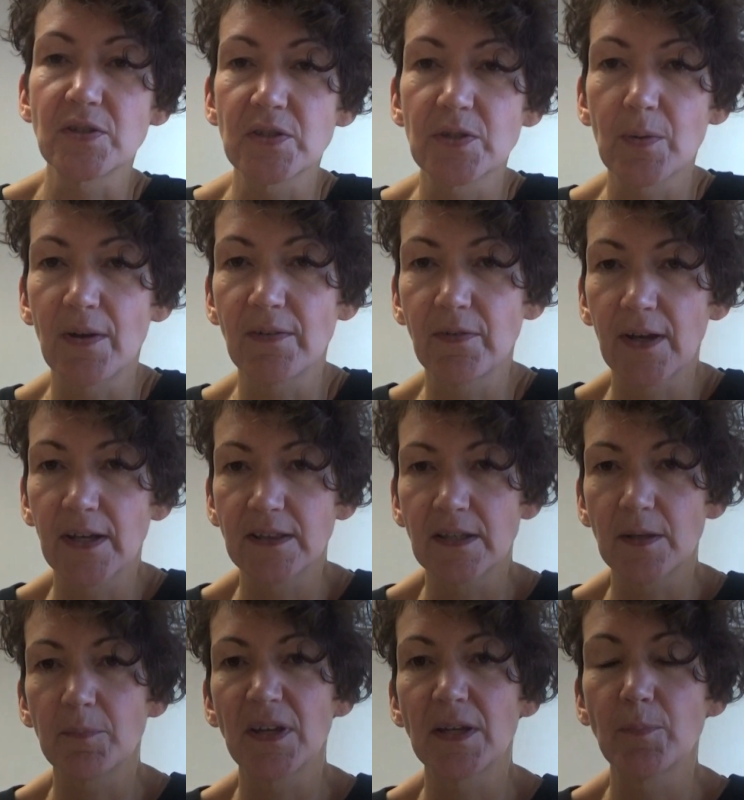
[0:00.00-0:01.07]
So I find
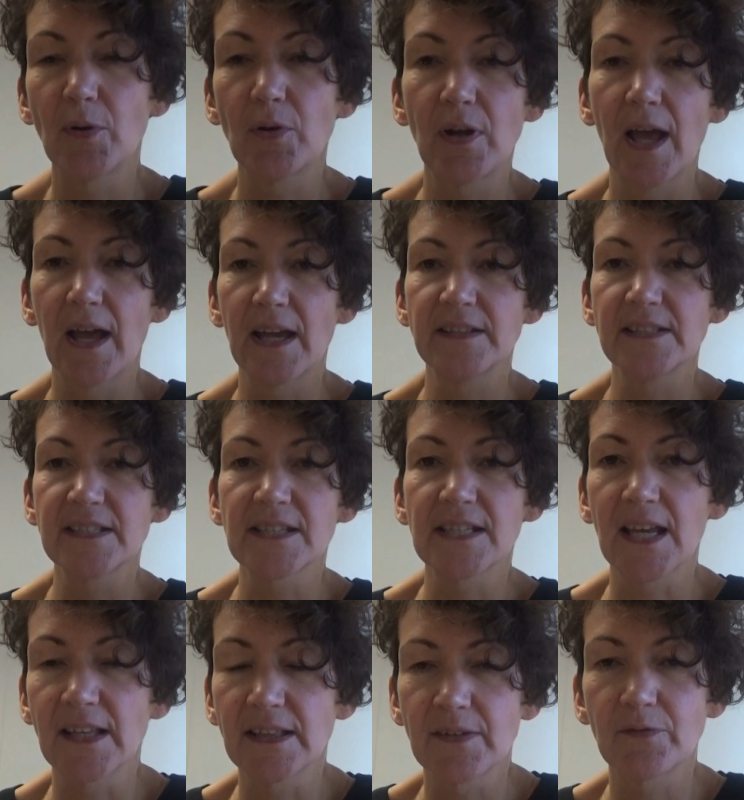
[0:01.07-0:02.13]
that people either
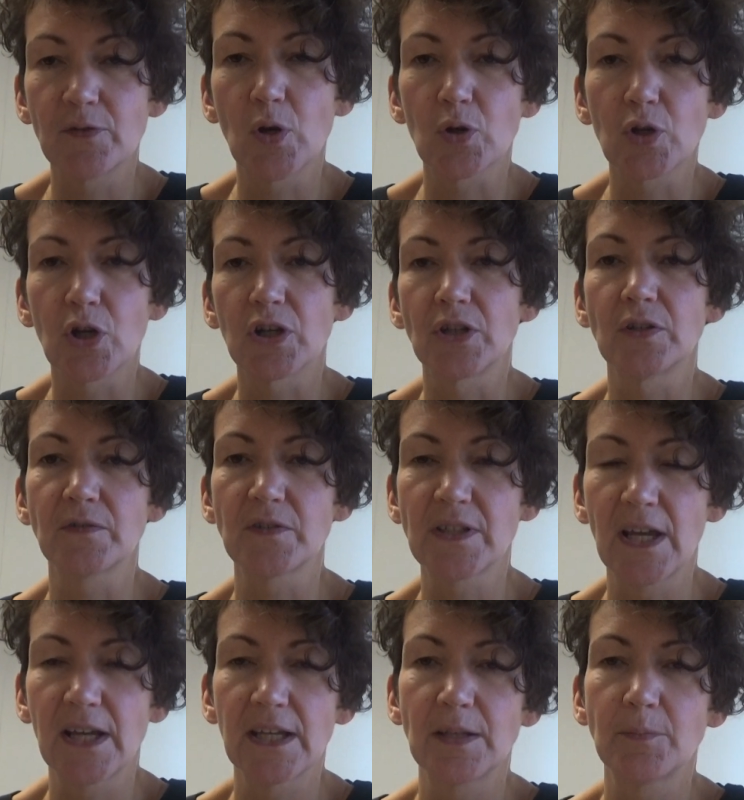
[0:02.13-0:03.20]
say they've not got enough
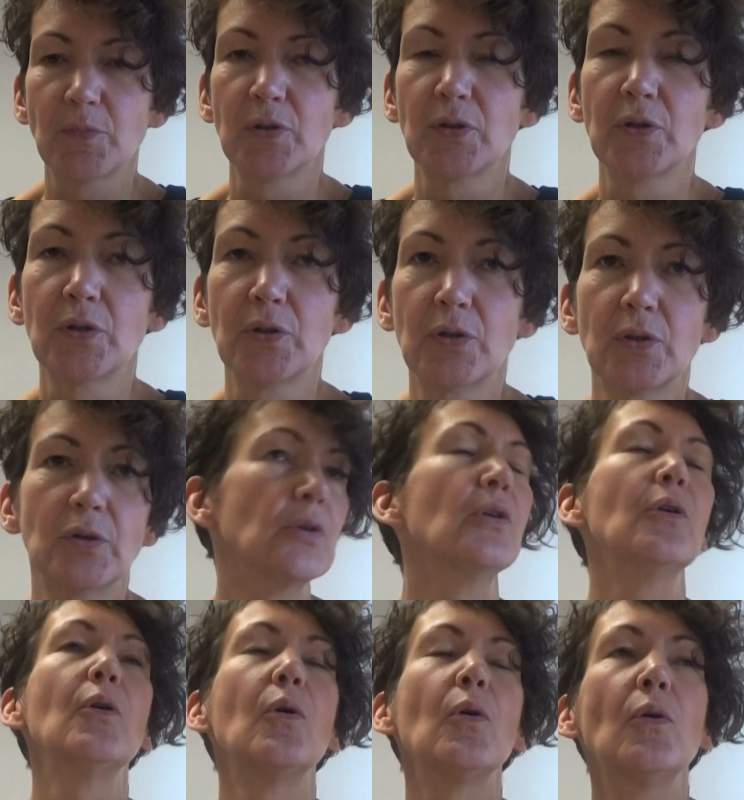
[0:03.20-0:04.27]
time,
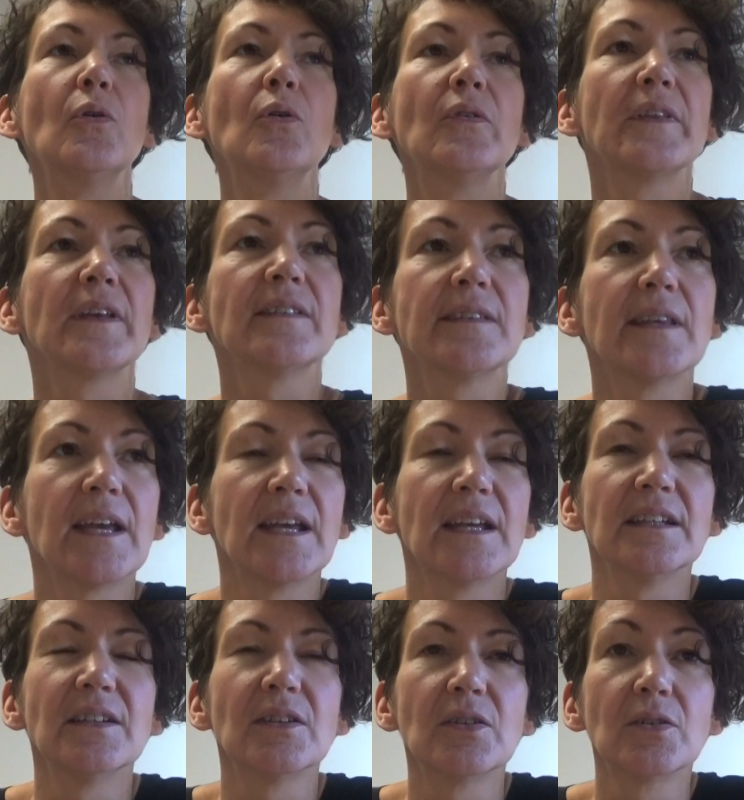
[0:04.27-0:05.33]
or they
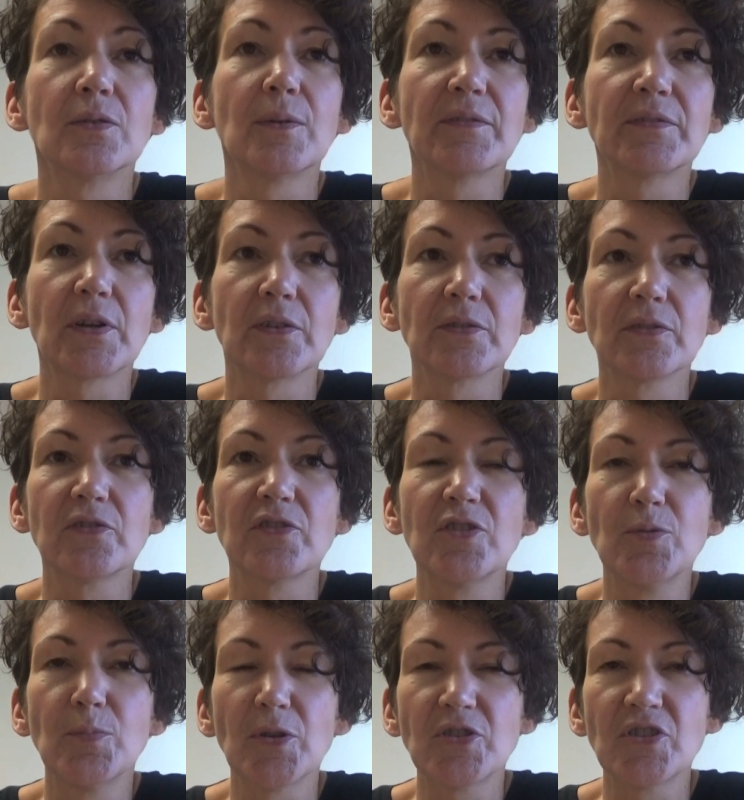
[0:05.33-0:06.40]
say, oh, I've got
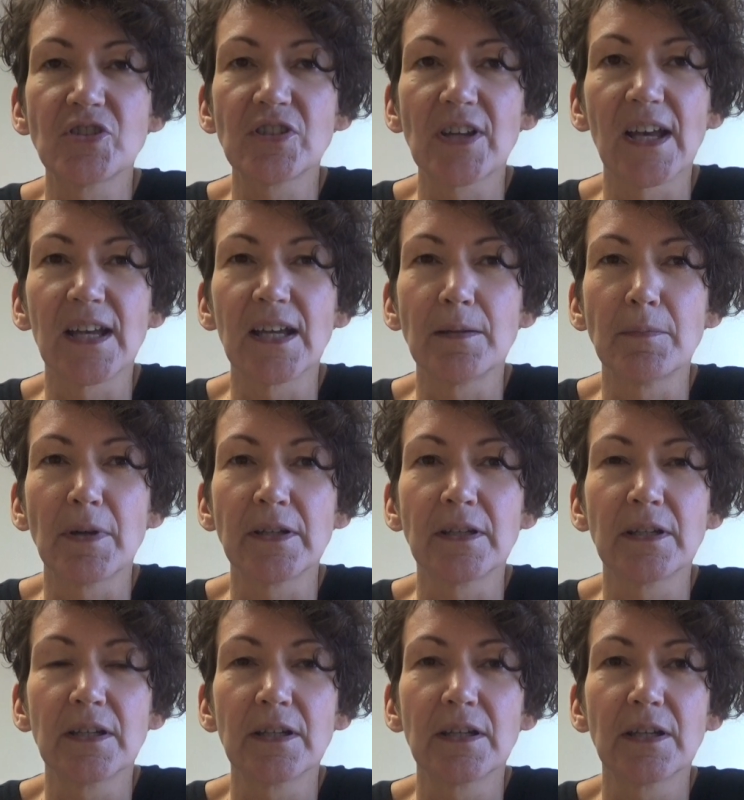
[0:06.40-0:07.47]
too much time and
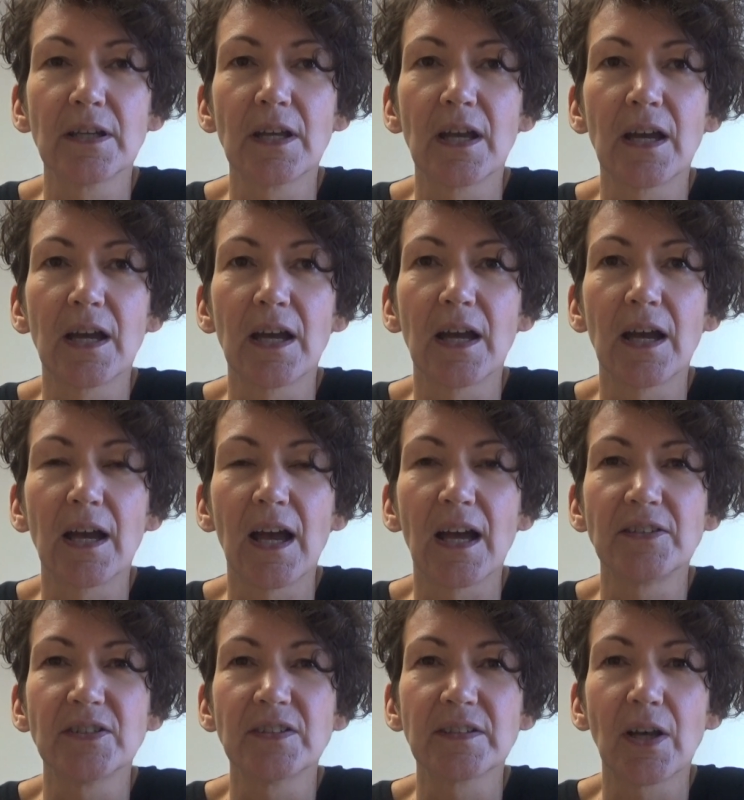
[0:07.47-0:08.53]
I
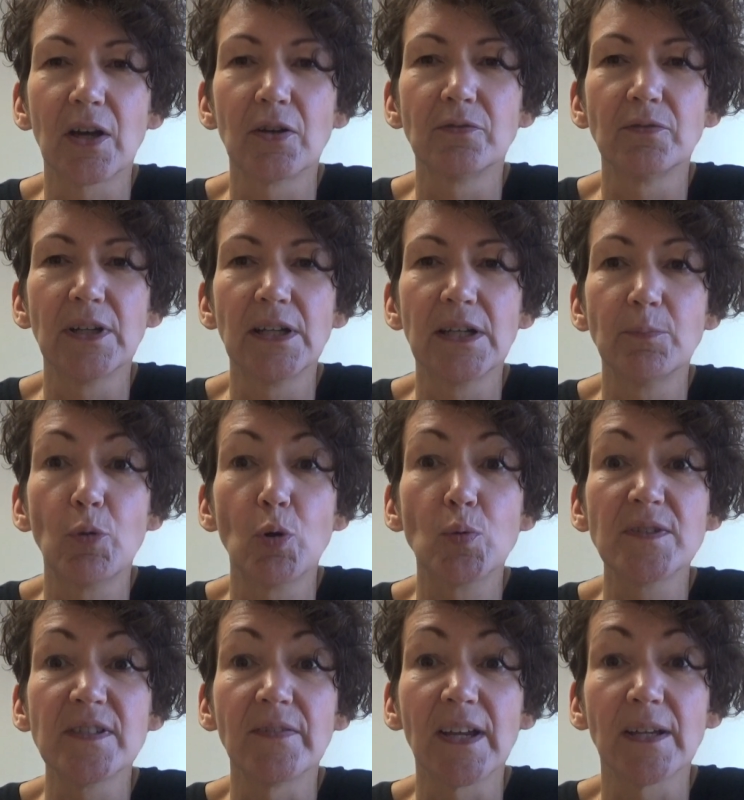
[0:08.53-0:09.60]
just can't really
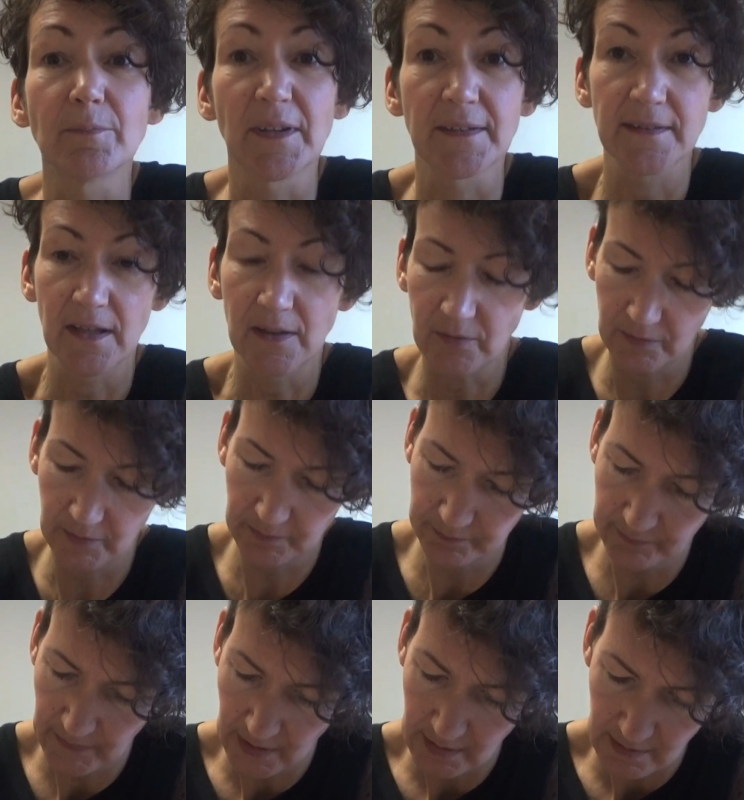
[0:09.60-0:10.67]
motivate myself.
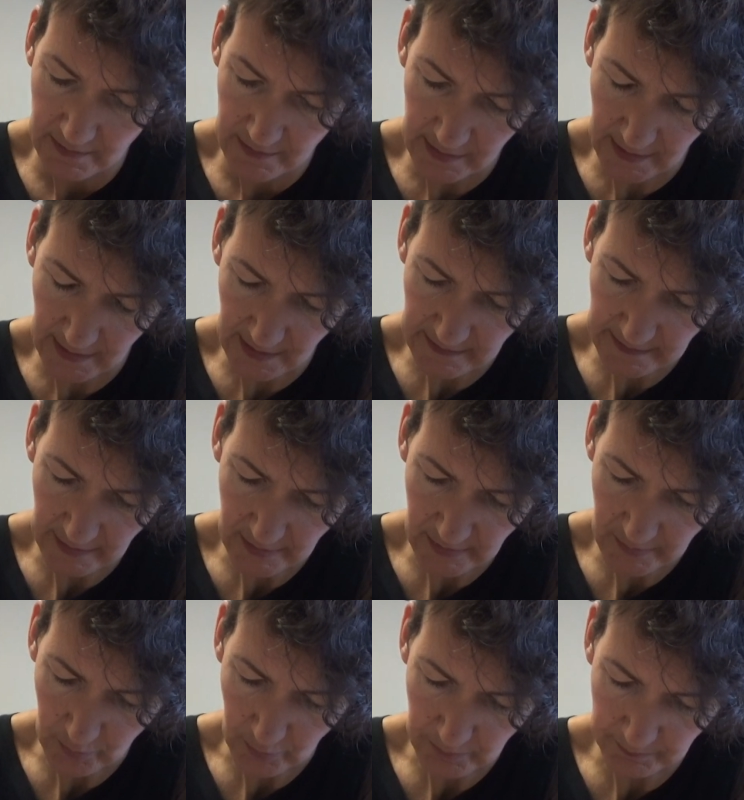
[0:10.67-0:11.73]
So that's
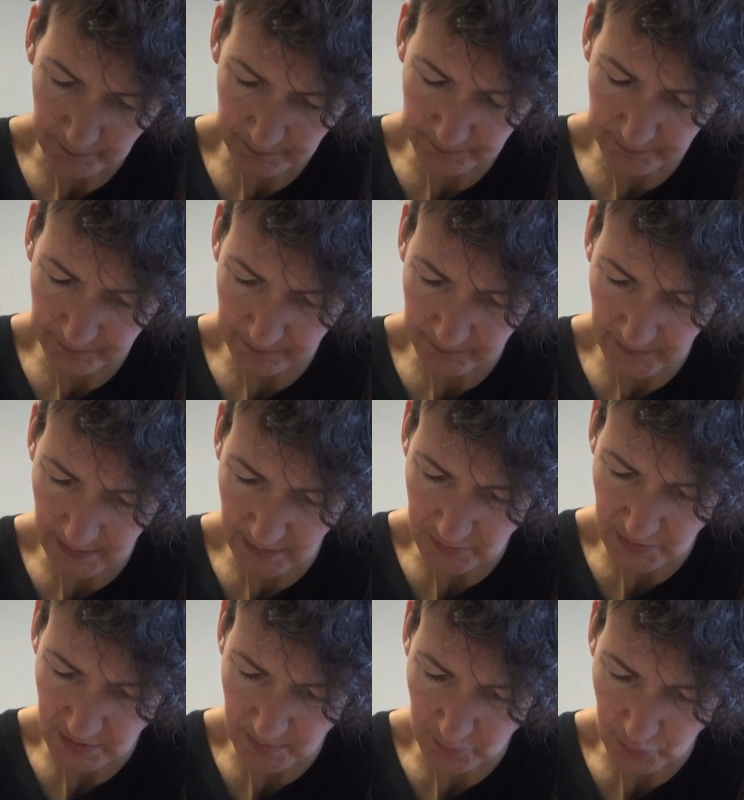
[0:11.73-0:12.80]
another one. How
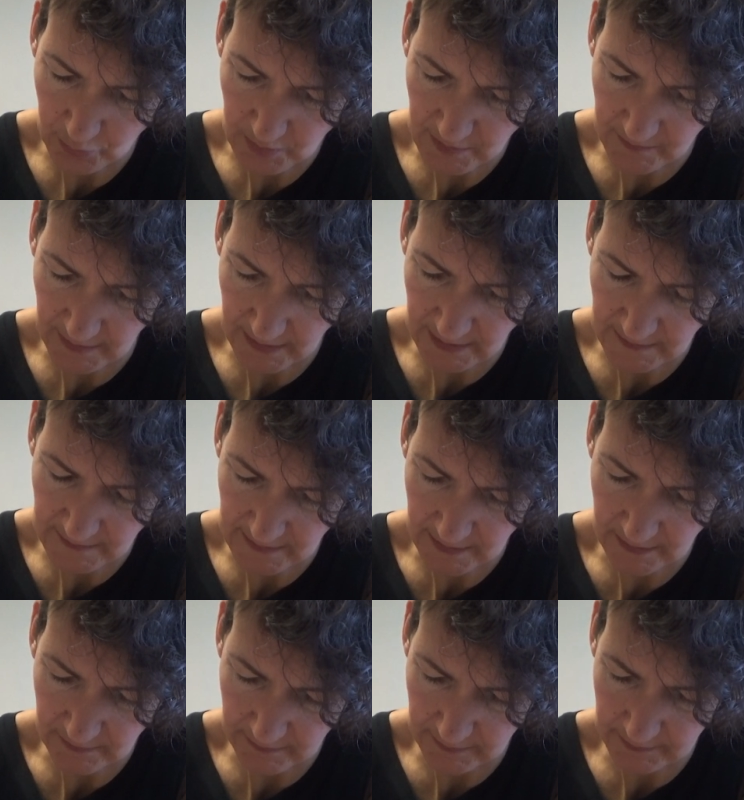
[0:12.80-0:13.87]
do you motivate yourself?